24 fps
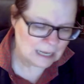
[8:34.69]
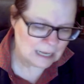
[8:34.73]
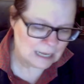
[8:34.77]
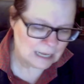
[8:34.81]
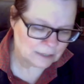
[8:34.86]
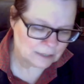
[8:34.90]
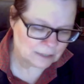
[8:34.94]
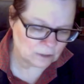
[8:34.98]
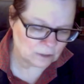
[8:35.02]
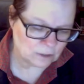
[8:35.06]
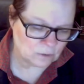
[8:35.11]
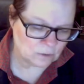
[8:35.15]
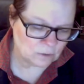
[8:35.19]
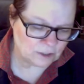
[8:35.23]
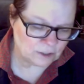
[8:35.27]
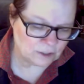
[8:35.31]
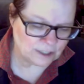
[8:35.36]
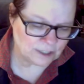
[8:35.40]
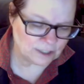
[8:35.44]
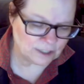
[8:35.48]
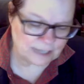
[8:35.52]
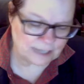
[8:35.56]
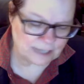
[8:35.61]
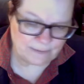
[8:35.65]
So
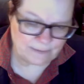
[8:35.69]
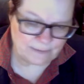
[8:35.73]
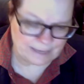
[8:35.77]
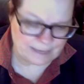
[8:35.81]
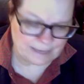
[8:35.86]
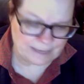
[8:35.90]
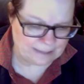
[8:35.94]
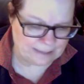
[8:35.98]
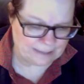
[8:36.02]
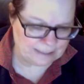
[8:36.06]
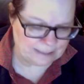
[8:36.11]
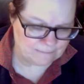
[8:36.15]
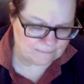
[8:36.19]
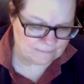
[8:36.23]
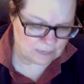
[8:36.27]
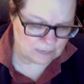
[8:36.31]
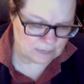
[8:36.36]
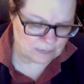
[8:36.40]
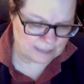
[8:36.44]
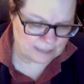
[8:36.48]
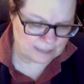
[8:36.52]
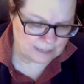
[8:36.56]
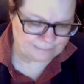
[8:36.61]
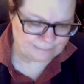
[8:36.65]
just keep that in
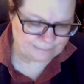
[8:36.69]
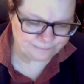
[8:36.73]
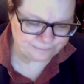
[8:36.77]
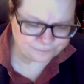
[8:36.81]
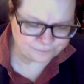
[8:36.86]
mind.